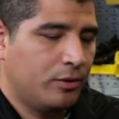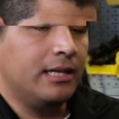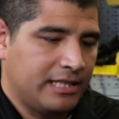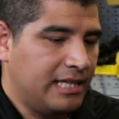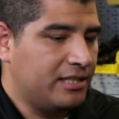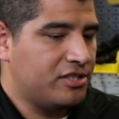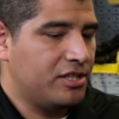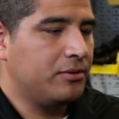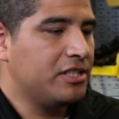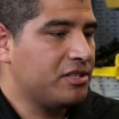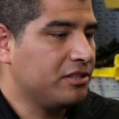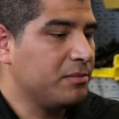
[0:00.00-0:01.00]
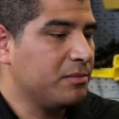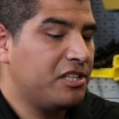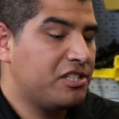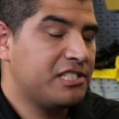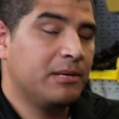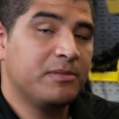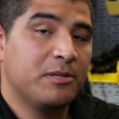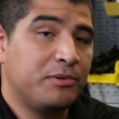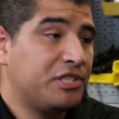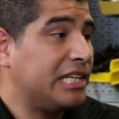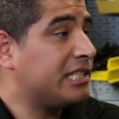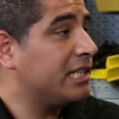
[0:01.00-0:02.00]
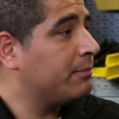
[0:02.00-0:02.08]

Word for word: Correct. And so this ultimately just helps protect